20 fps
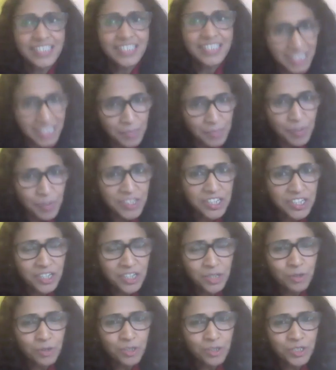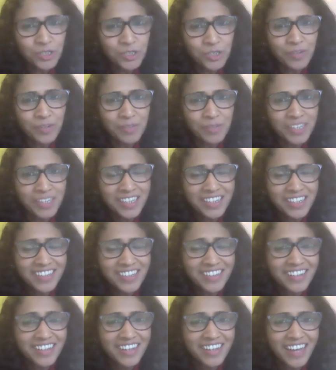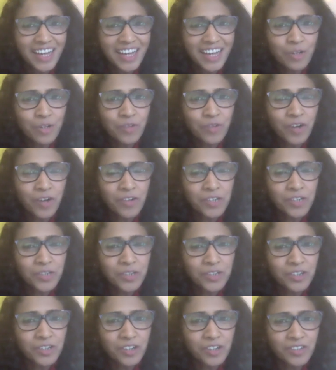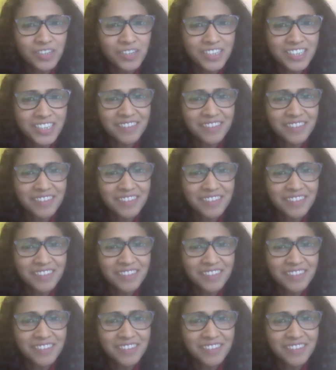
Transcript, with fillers: It's a pleasure to host you, Vimmi. I look forward to our conversation.